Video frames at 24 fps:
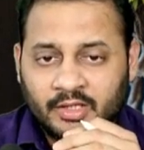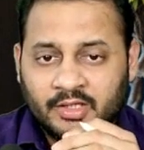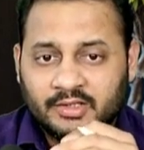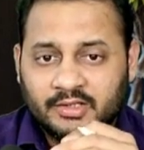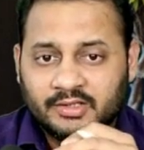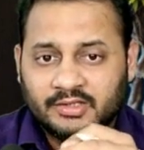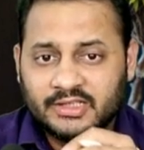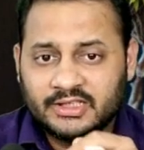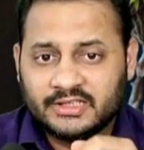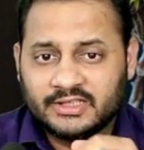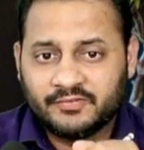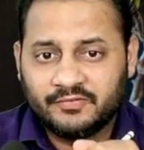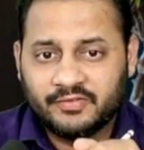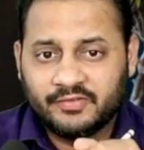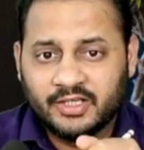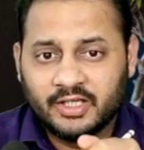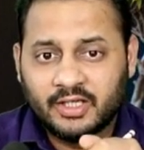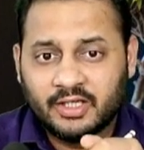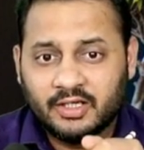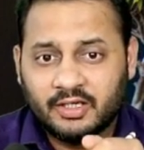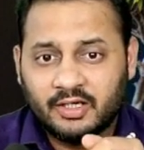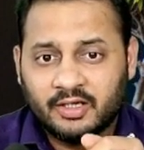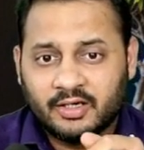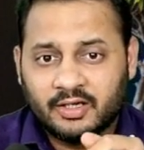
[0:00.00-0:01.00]
This
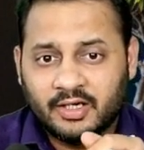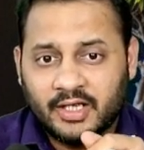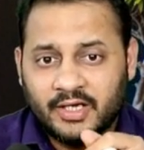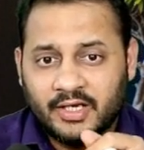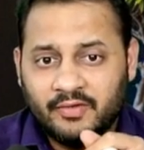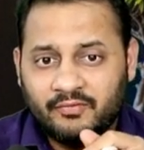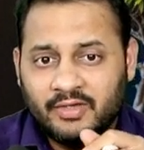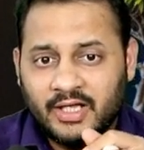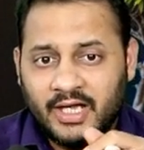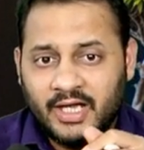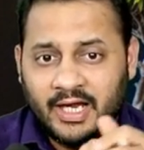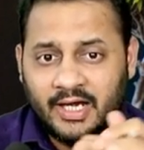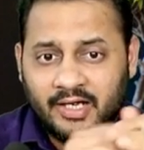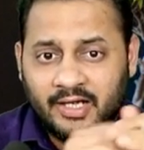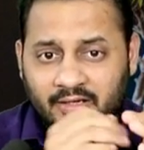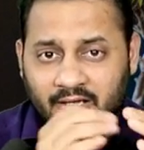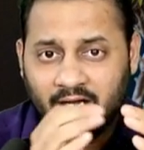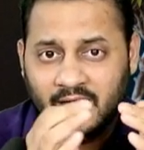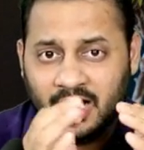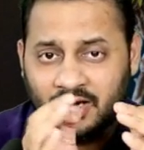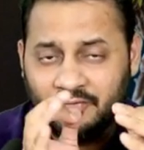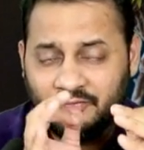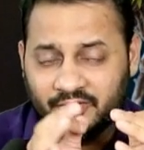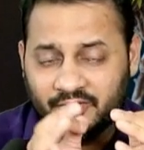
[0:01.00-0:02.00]
figure arrived at
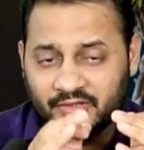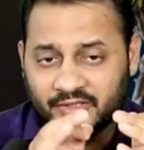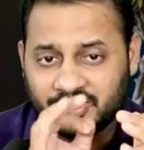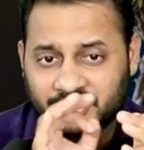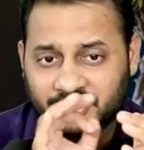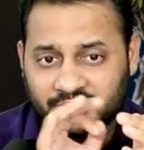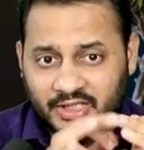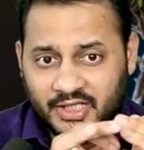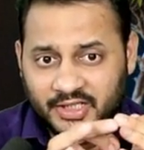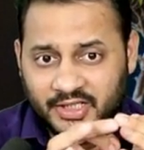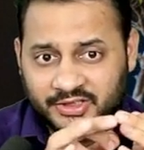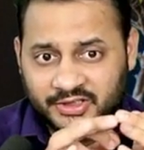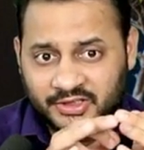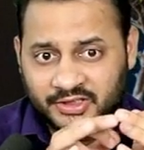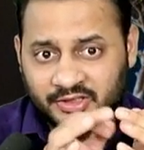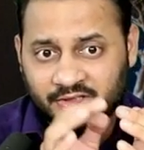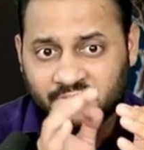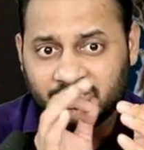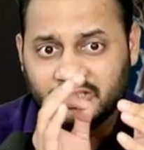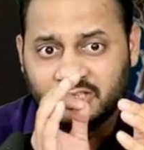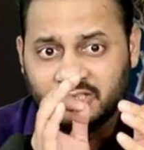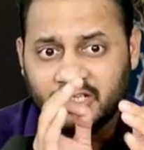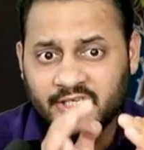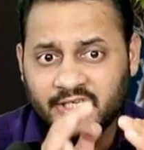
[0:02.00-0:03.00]
after charging
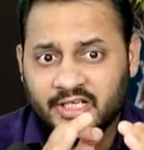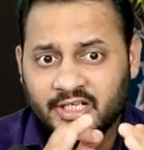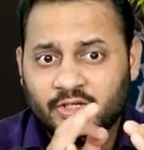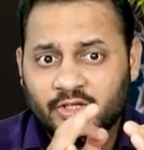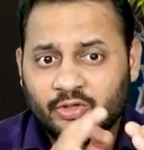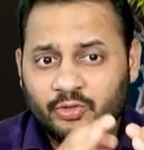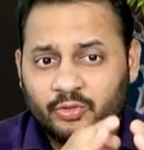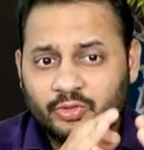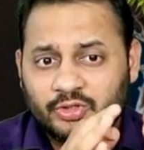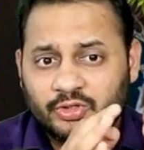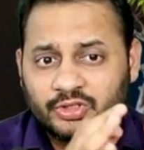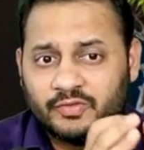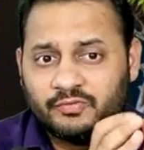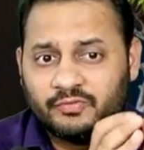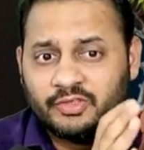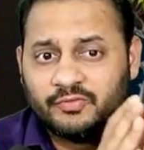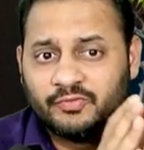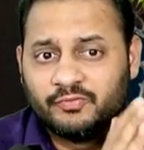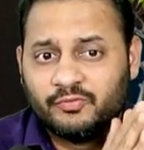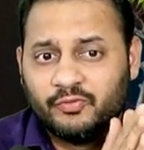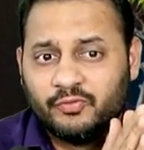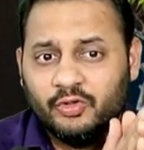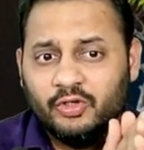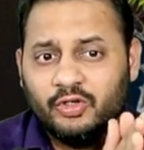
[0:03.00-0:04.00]
3 crores of the
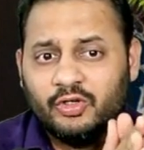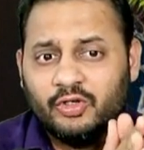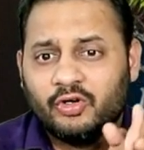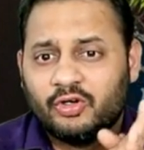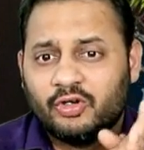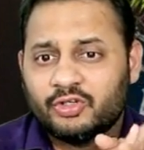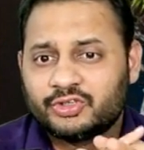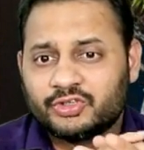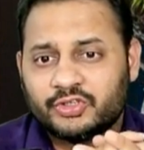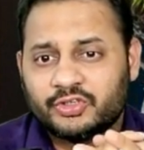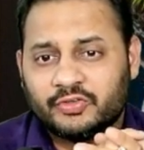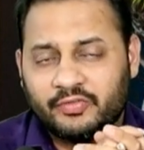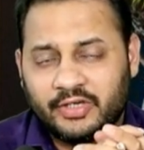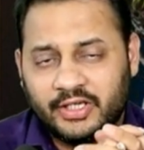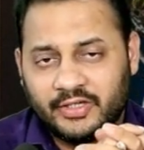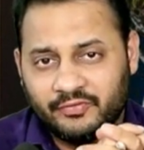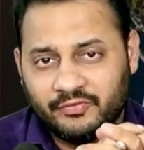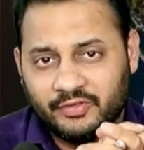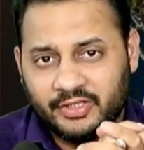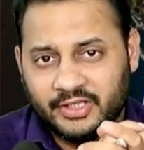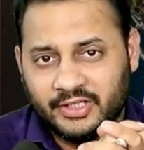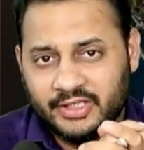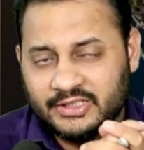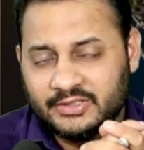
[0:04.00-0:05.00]
full cost of
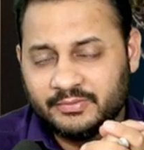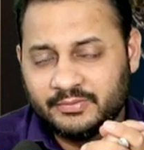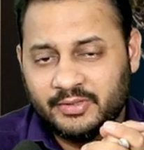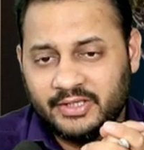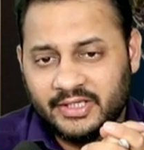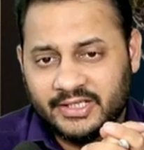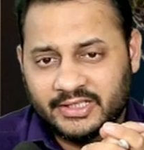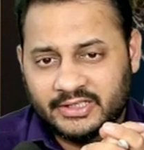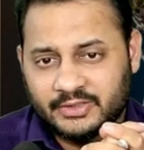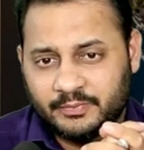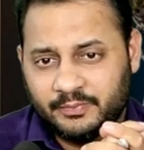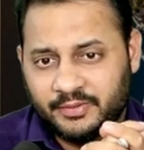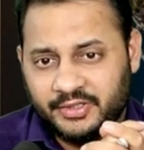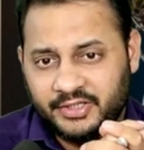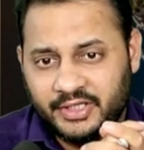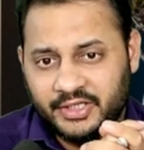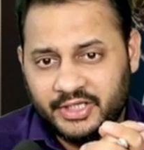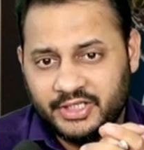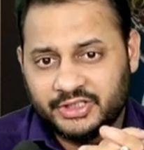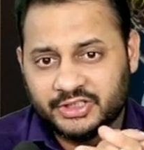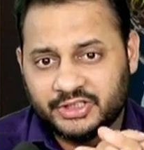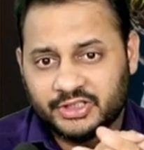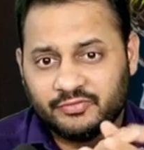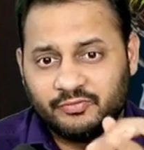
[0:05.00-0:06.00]
advertisement
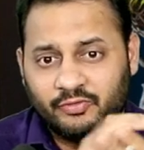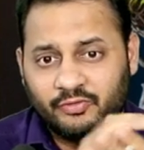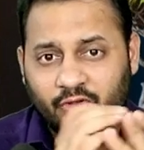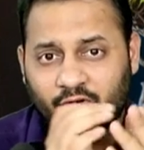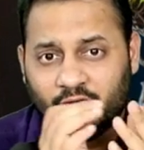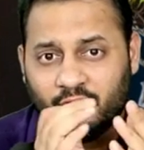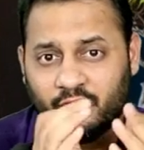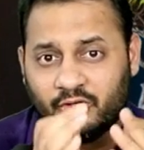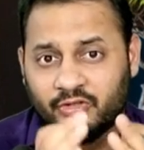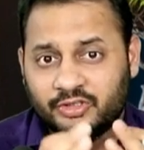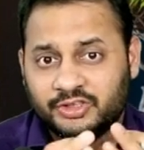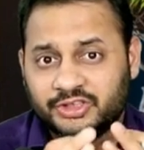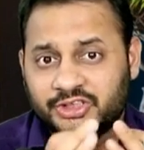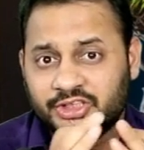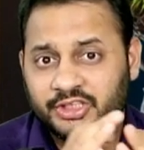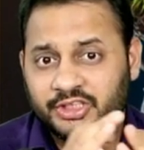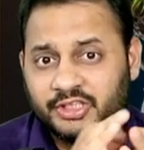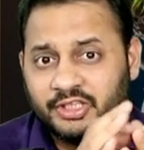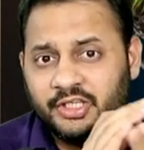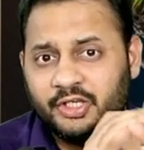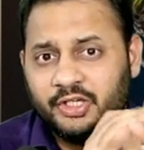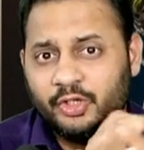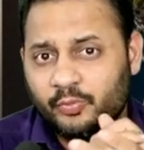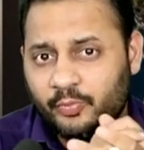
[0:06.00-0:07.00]
expenditure for launching
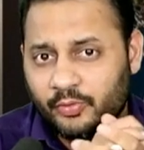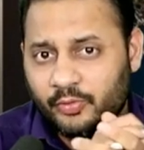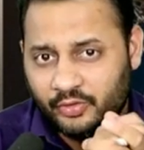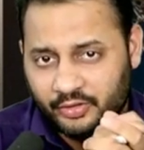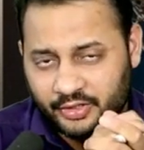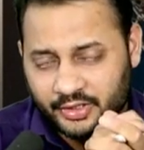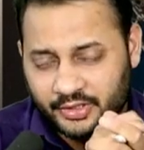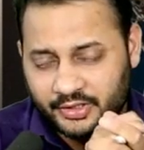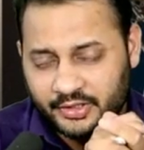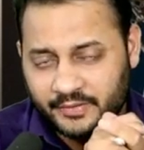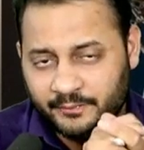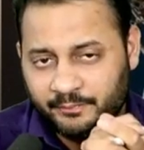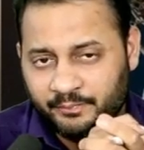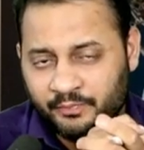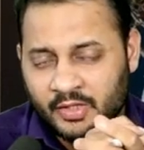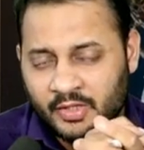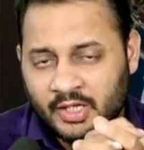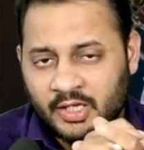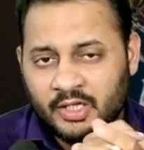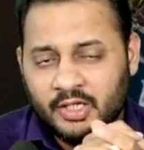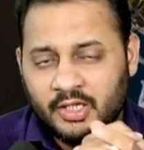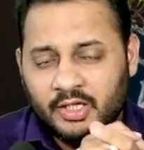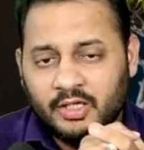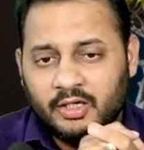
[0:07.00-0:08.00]
a new product.
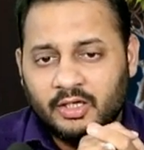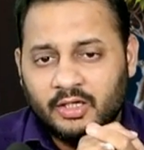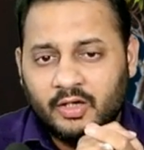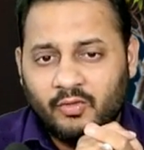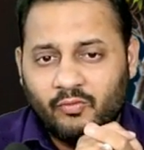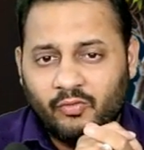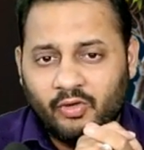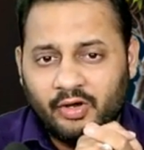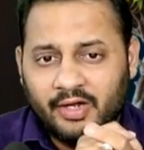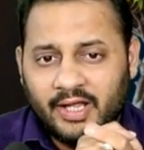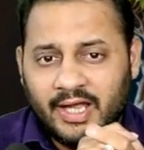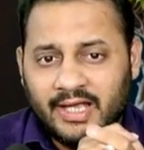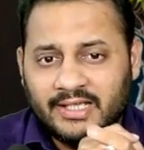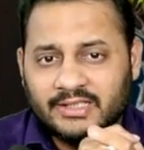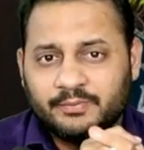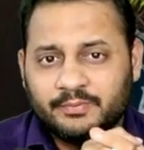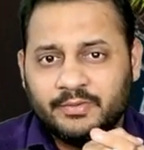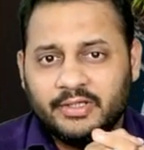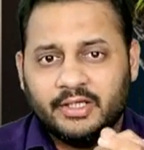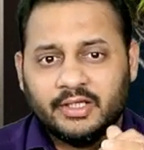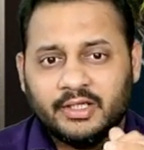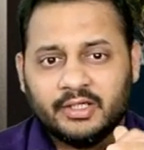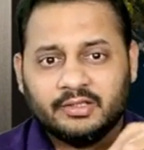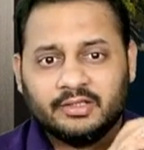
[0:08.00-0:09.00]
Now what has
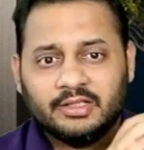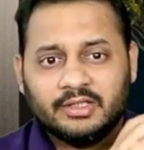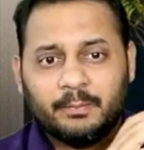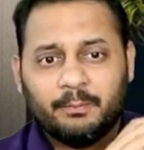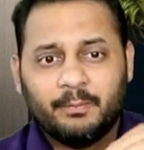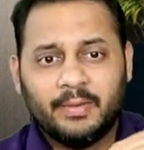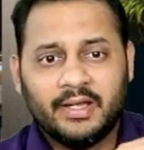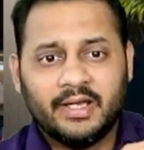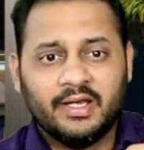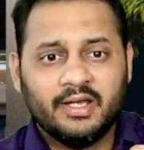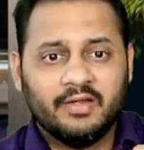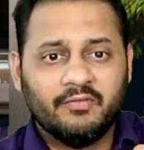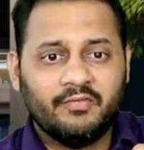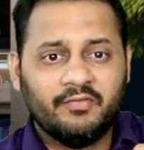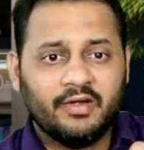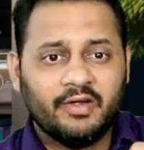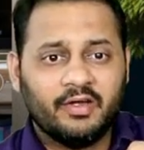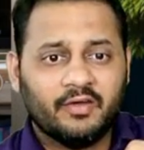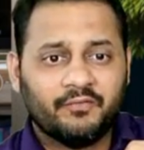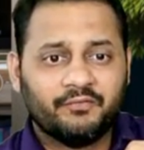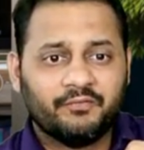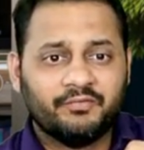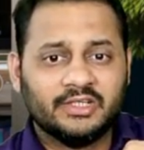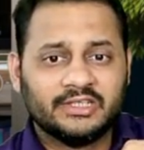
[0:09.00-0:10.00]
been done? The
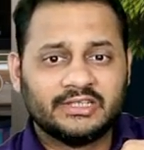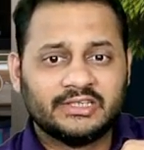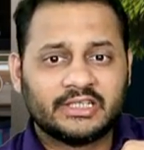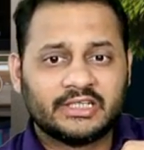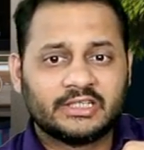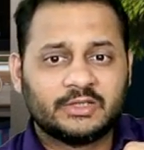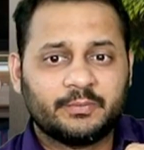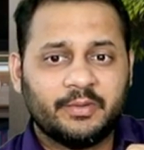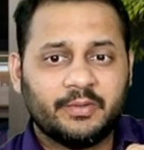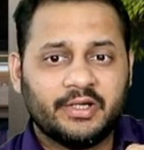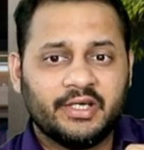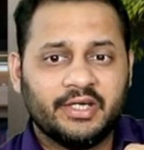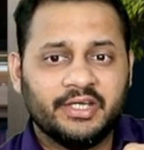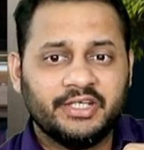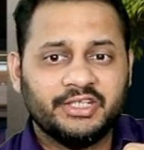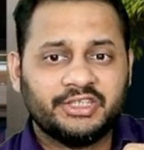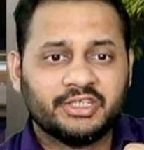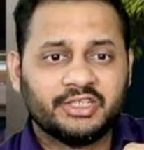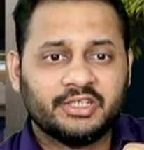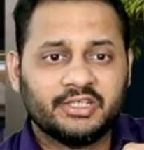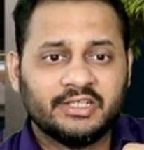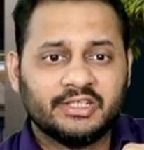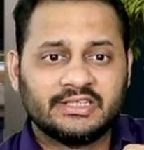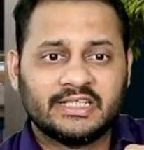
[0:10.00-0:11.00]
benefit of this
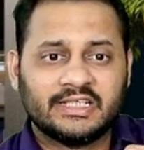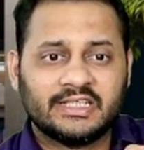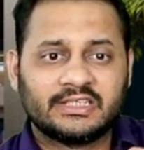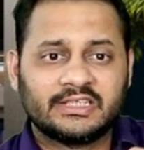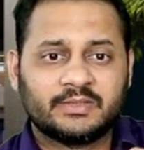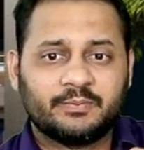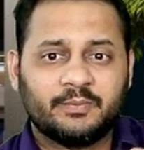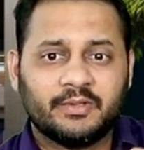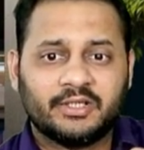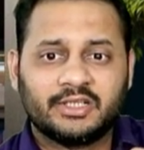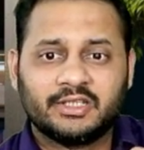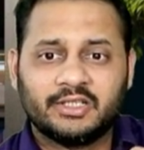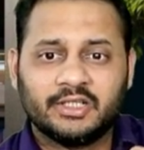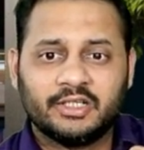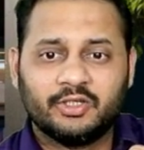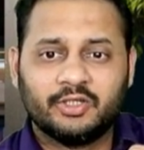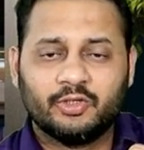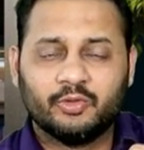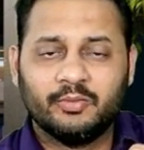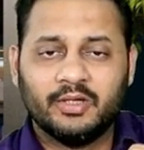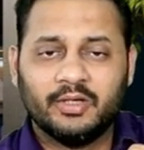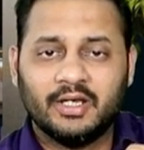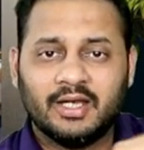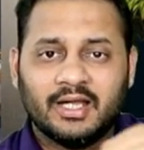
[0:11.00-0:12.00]
expenditure is expected
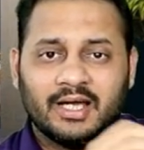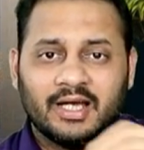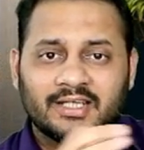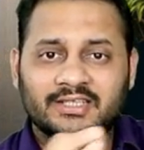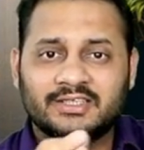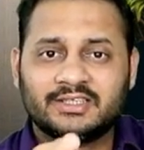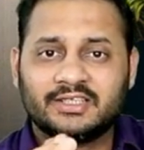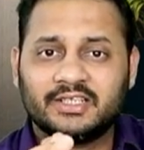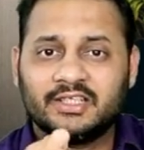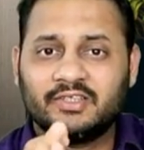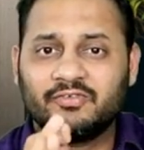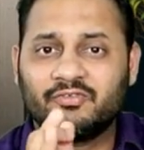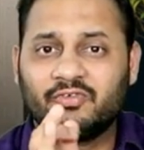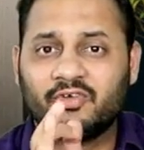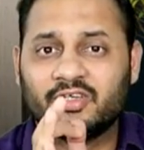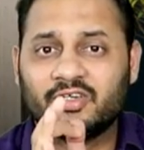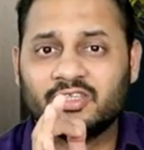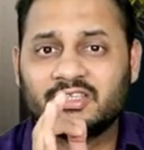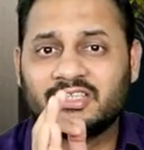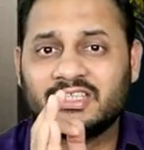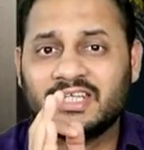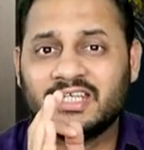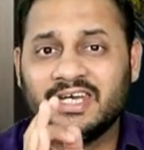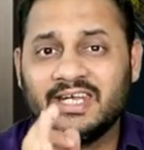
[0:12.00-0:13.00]
to be lasted for
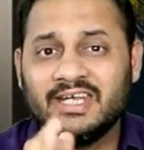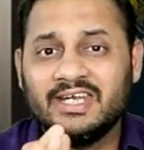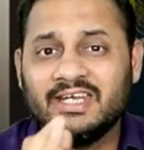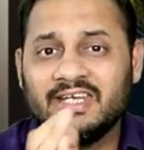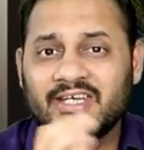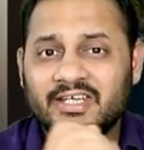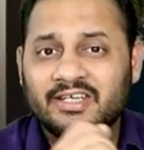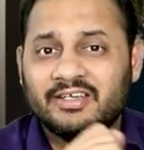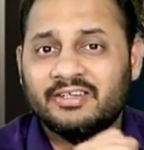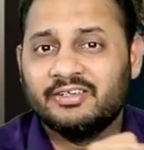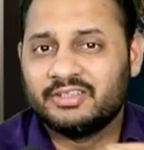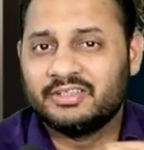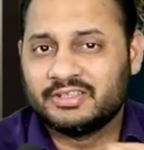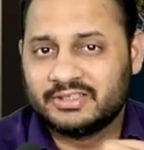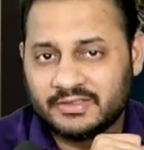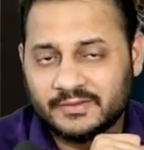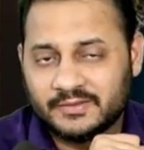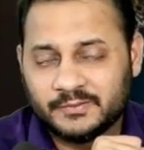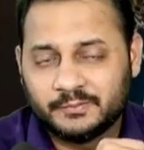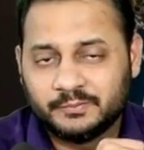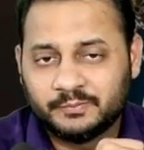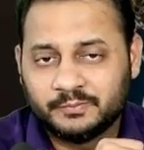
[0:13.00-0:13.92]
3 years.